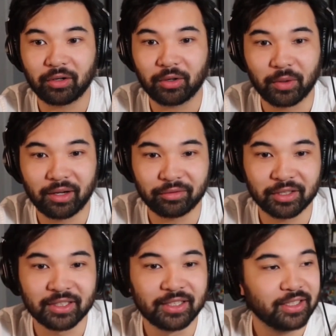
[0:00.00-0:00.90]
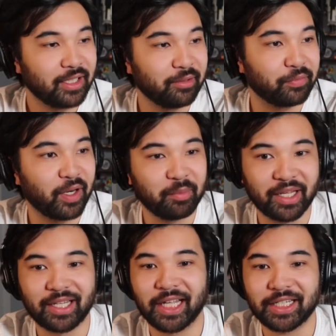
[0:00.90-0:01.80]
or whatever in front of me
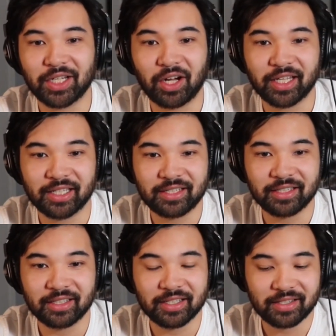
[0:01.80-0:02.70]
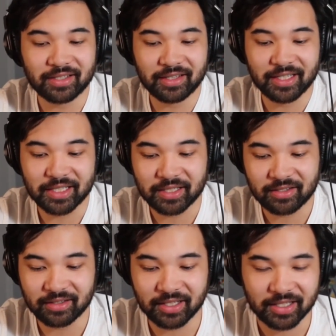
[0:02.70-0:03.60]
and like talking to
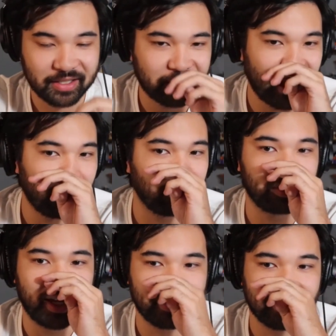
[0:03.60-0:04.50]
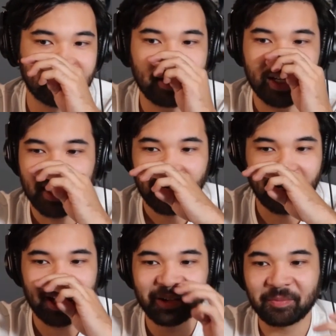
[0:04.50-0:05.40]
this camera lens.
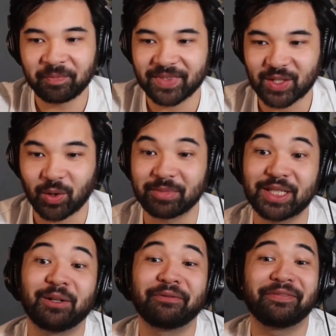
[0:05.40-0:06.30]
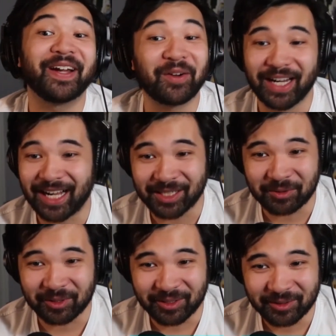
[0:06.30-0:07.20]
So I'm still very
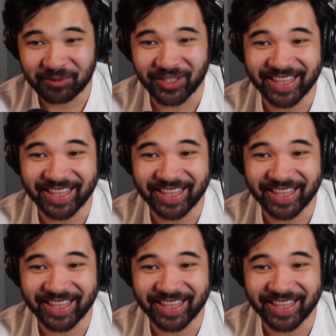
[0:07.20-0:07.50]
awkward with